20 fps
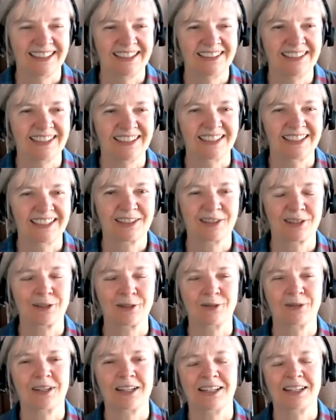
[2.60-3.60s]
All right.
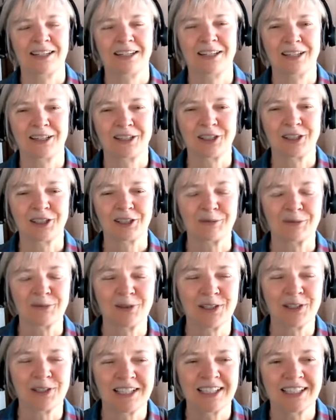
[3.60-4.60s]
So good
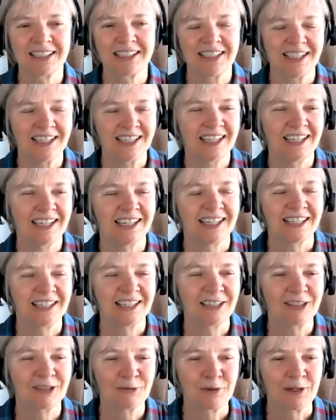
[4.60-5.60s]
morning
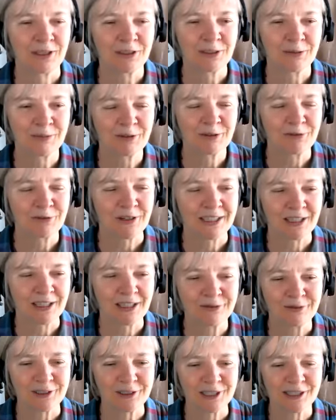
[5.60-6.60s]
and welcome to Friday
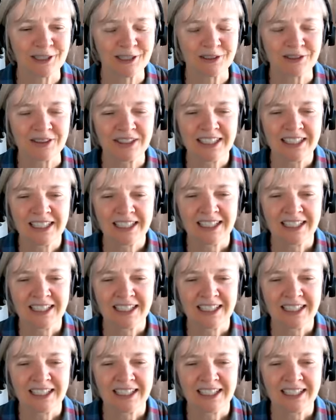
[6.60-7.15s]
Flow.